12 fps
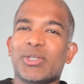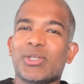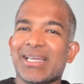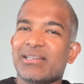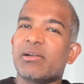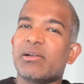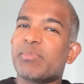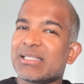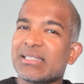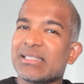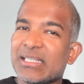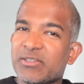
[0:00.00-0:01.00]
To get a
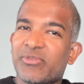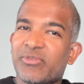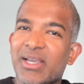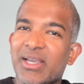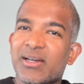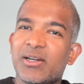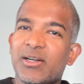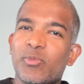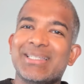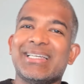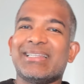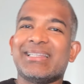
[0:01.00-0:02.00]
representative figure,
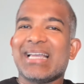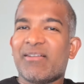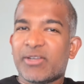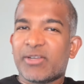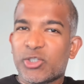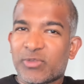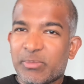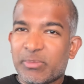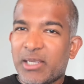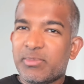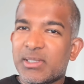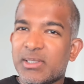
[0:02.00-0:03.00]
we take the average of the
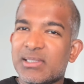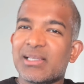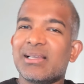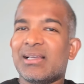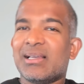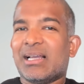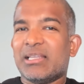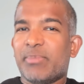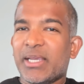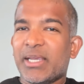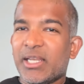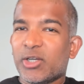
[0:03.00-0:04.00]
payables at the
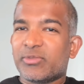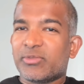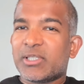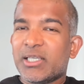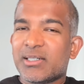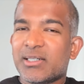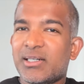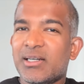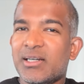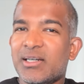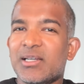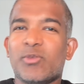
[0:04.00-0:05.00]
beginning of the
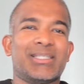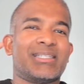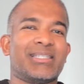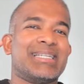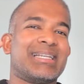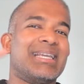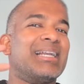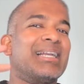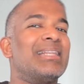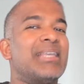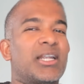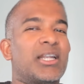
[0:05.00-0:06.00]
year, which is
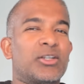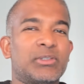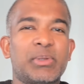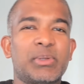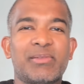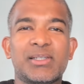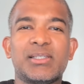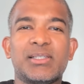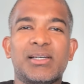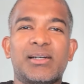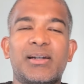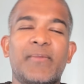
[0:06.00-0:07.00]
technically the end of the previous
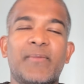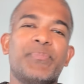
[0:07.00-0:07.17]
year,